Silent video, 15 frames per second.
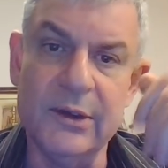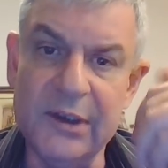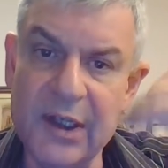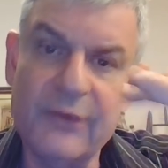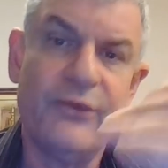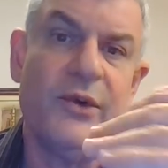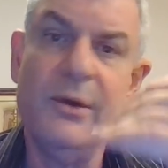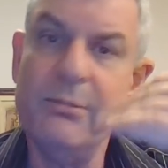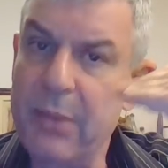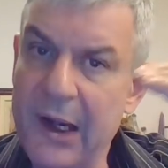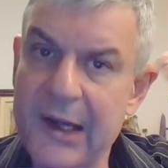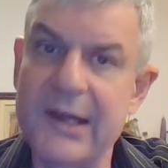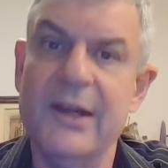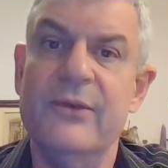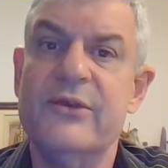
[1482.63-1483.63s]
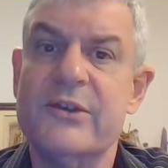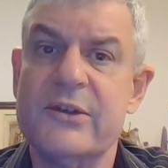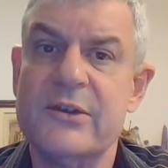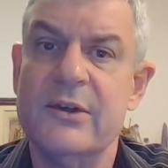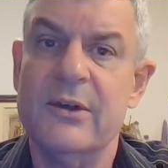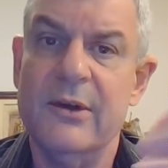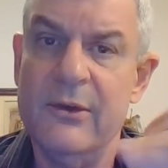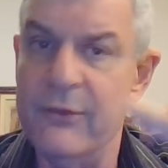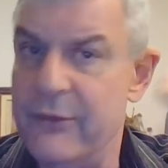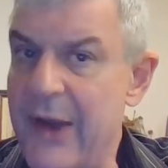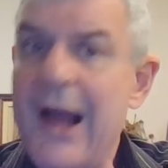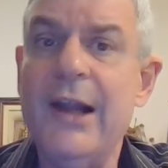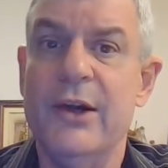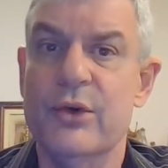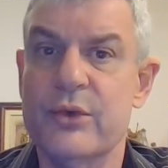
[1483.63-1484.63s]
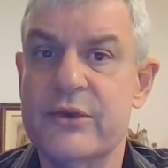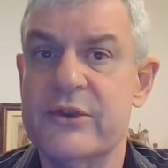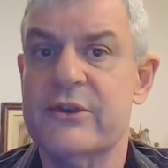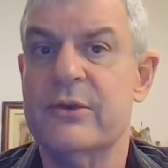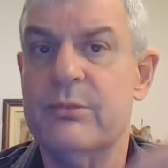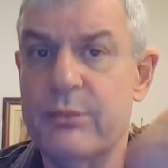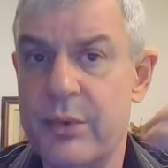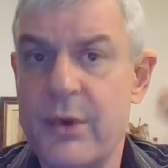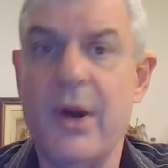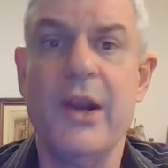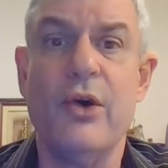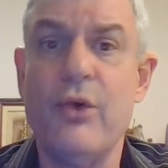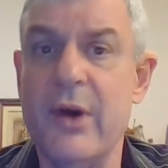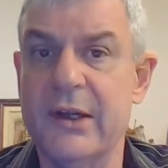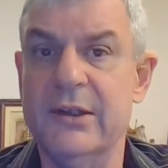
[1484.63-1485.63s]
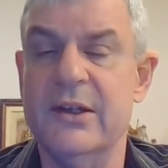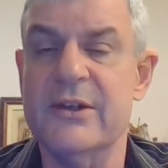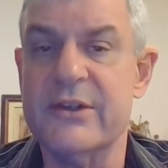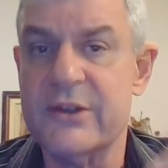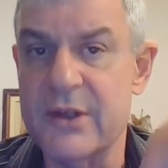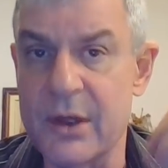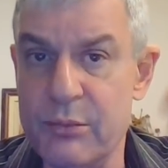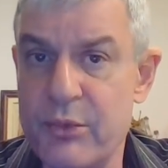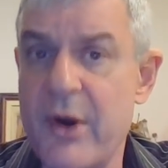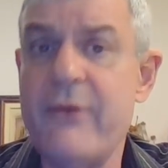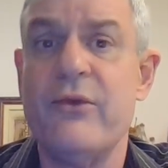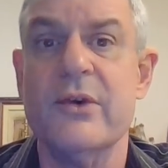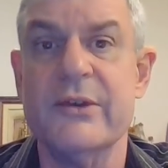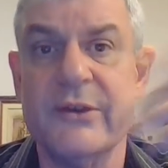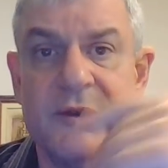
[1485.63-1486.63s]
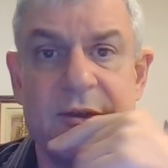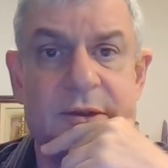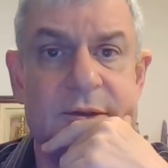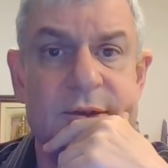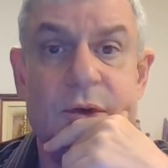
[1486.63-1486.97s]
different beliefs, values, priorities, and preferences.